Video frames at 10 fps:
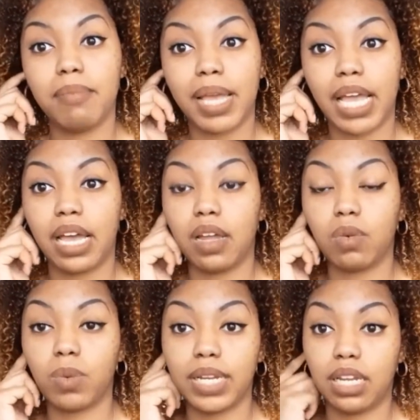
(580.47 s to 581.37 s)

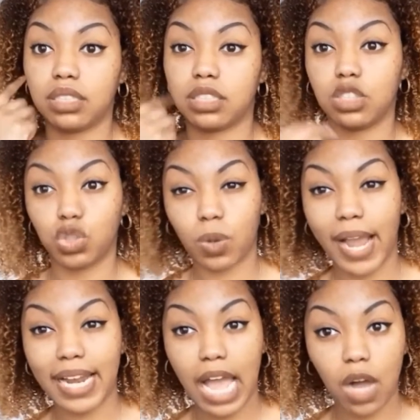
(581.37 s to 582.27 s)
and when it's
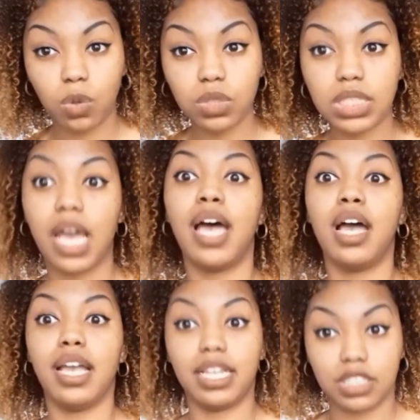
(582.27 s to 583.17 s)
dried out,
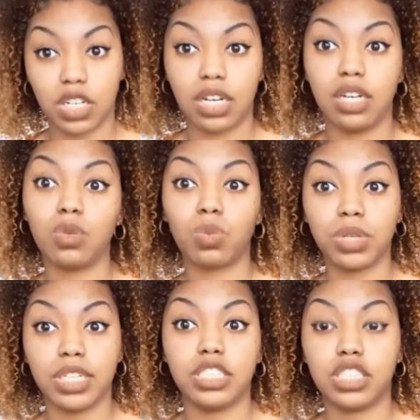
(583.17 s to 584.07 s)
it's gonna
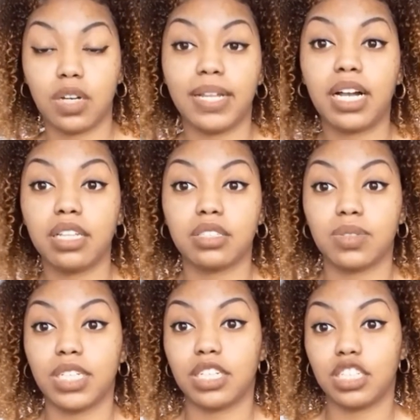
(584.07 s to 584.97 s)
really show, the color is
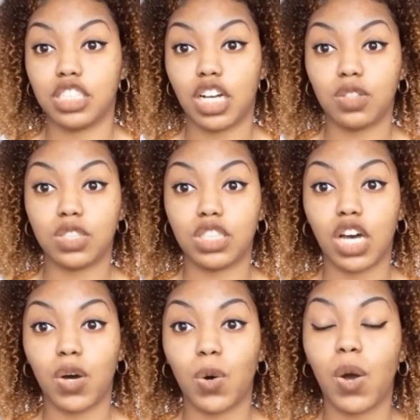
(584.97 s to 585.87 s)
really gonna show.
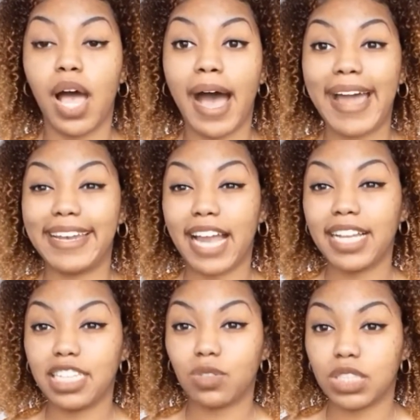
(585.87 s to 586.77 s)
So I did not
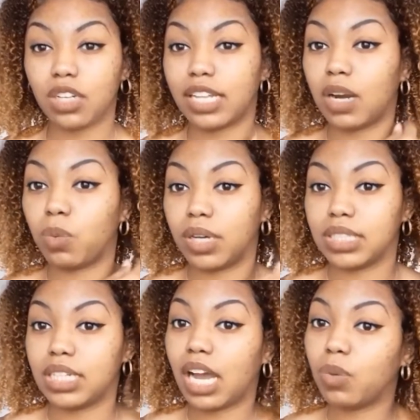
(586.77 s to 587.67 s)
get the result that I
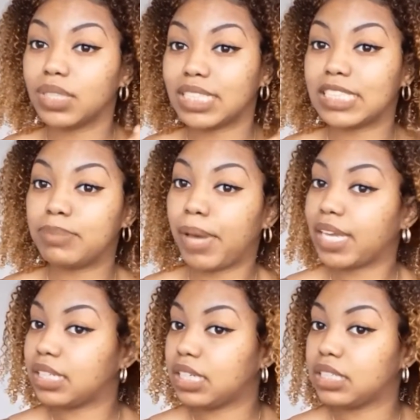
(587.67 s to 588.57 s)
wanted. I was
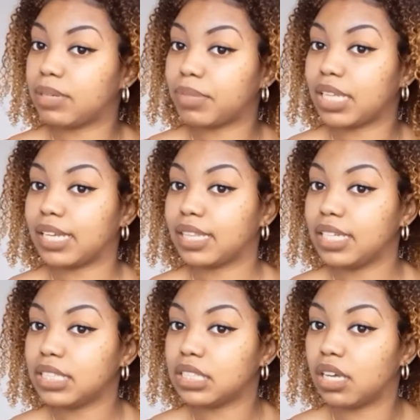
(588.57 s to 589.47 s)
expecting something like
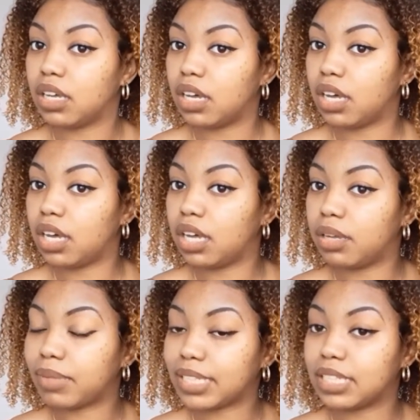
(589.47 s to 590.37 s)
this,
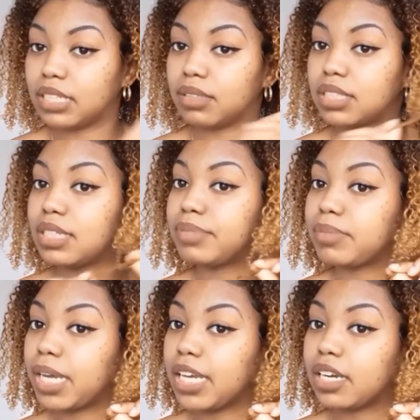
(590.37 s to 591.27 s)
like the tips of
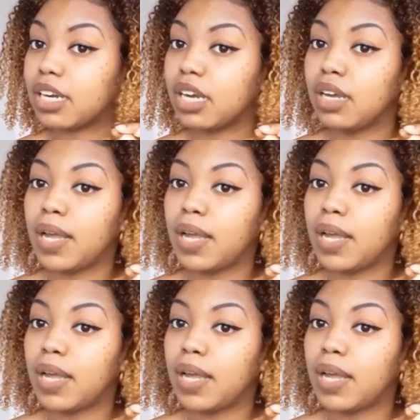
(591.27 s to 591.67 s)
my hair,